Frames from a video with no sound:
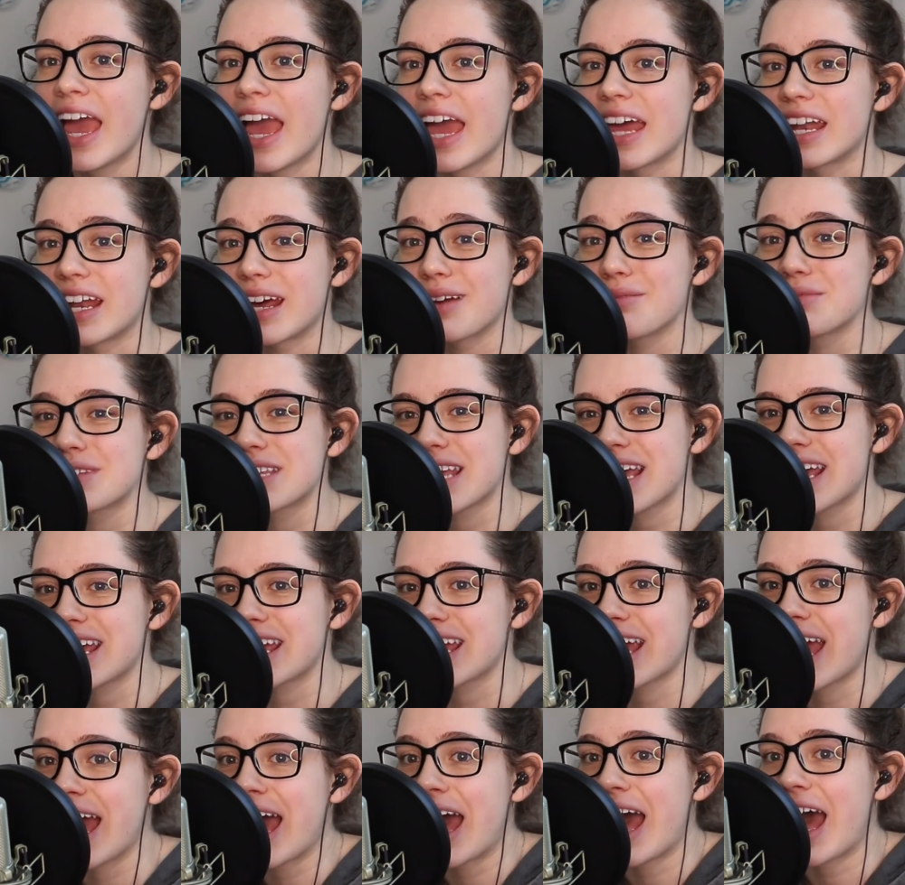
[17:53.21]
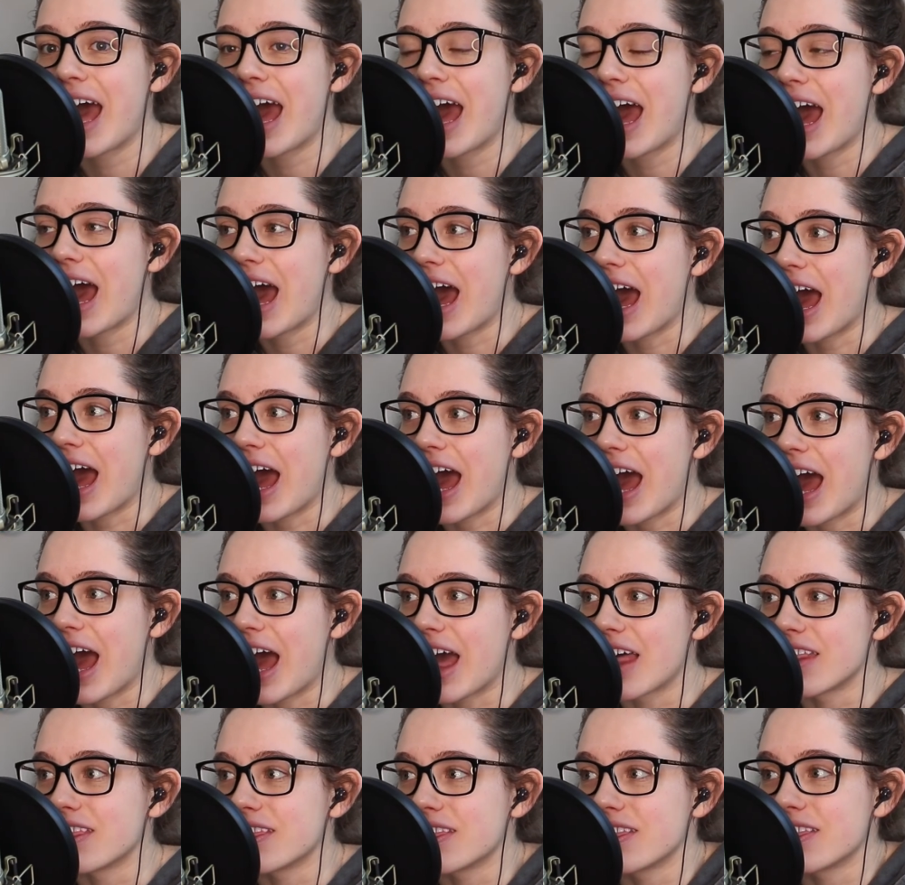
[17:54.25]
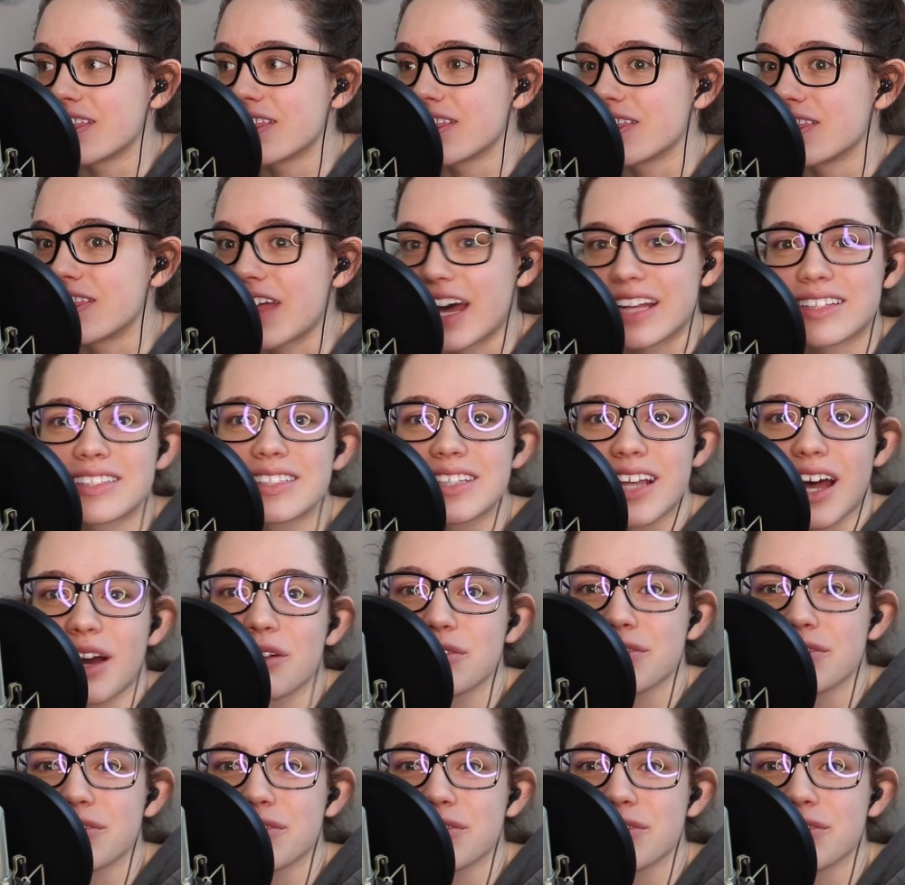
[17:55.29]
and I'm saying that's not